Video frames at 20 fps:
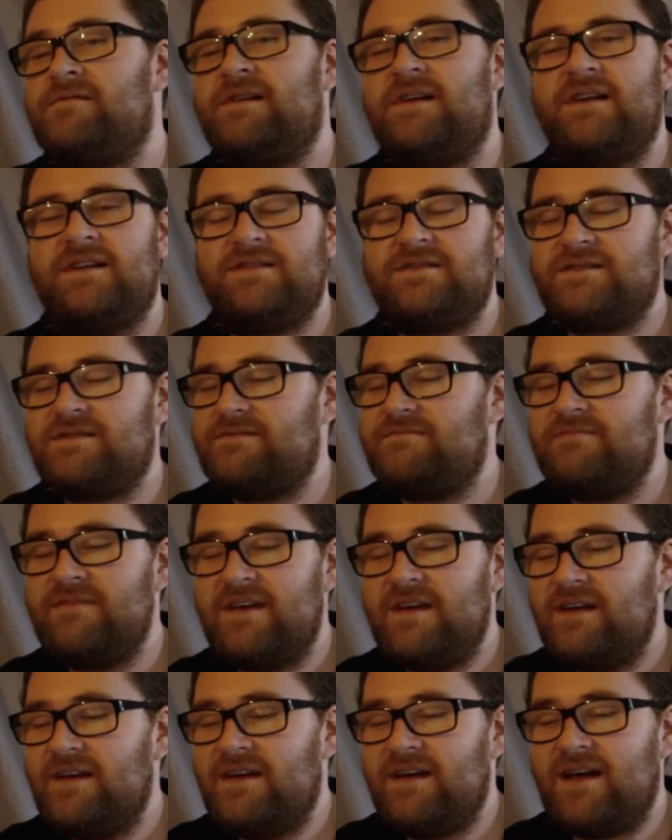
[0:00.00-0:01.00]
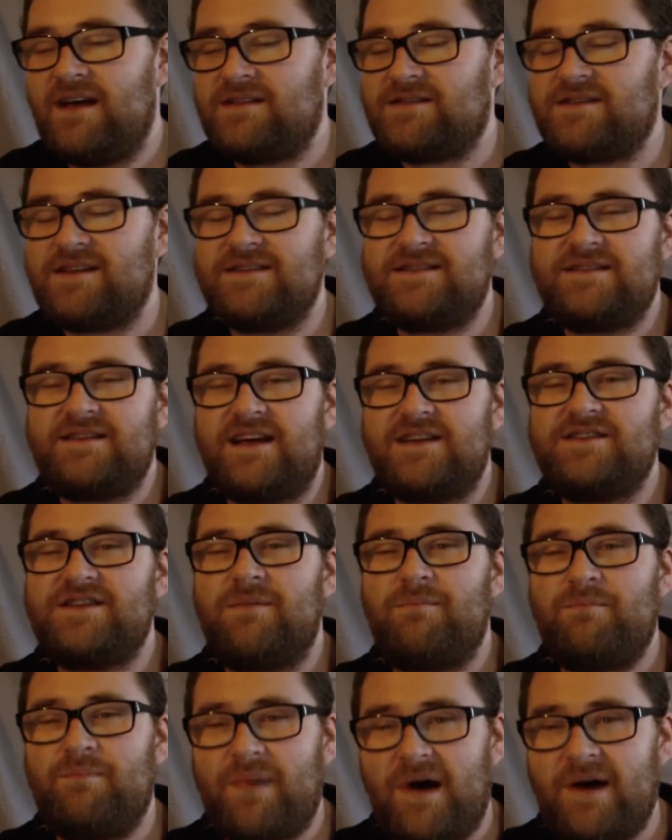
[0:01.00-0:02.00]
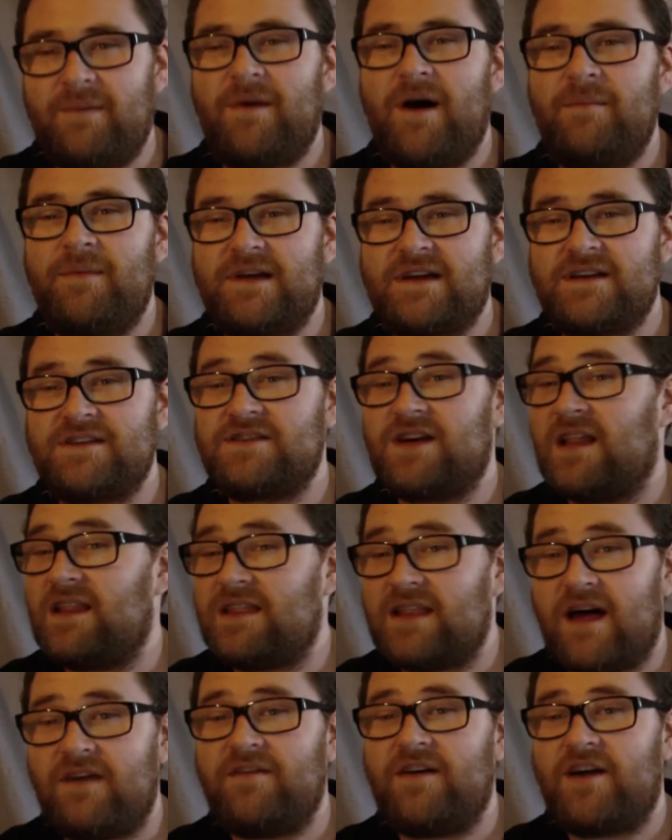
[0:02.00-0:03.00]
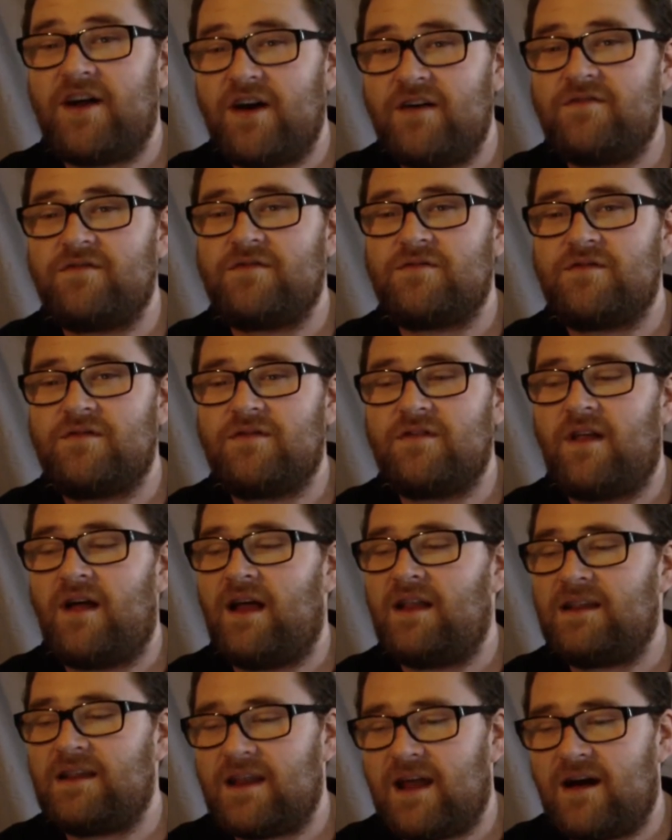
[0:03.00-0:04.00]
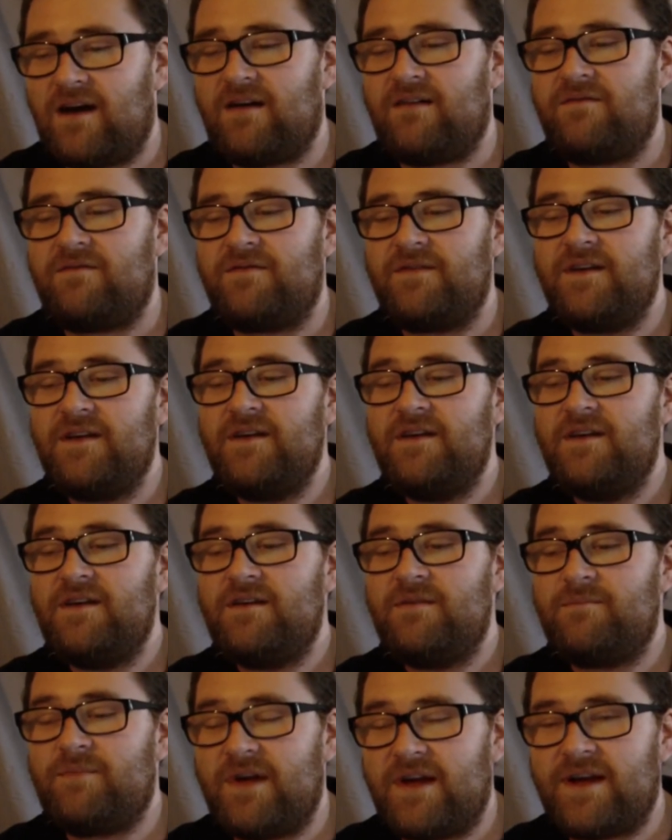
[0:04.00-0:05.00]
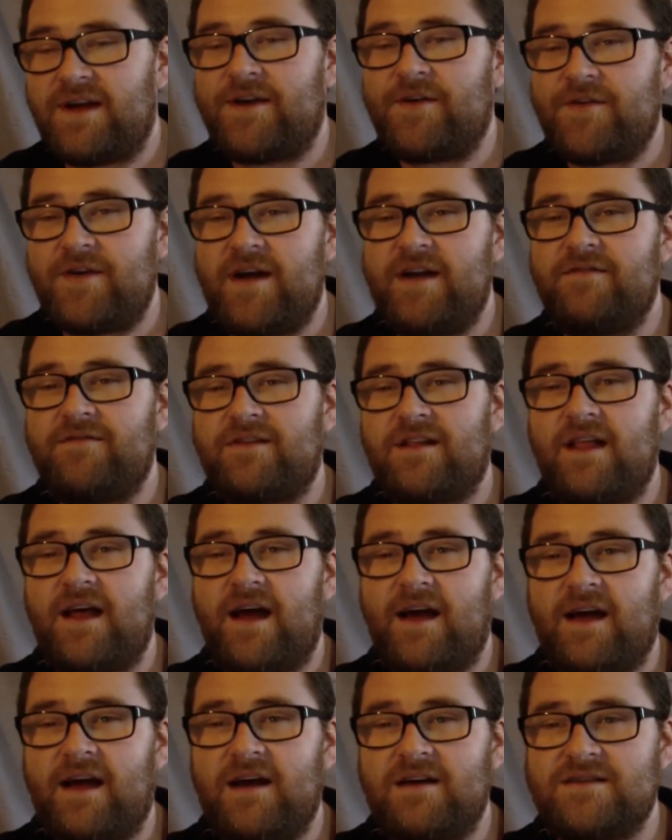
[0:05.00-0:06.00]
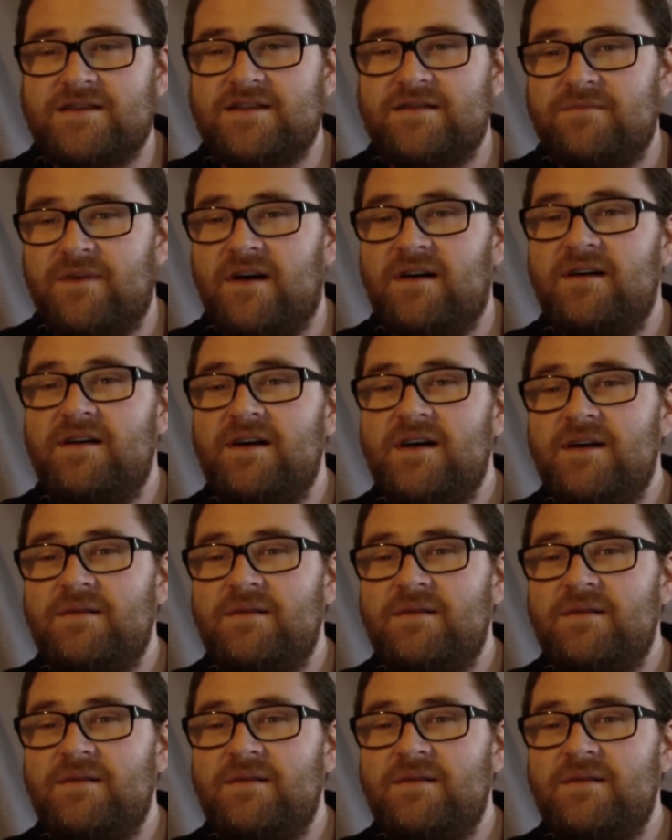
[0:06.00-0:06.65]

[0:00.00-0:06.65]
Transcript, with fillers: And it's just such a bummer, because I love it. Overall, I love being a Creative Cloud customer.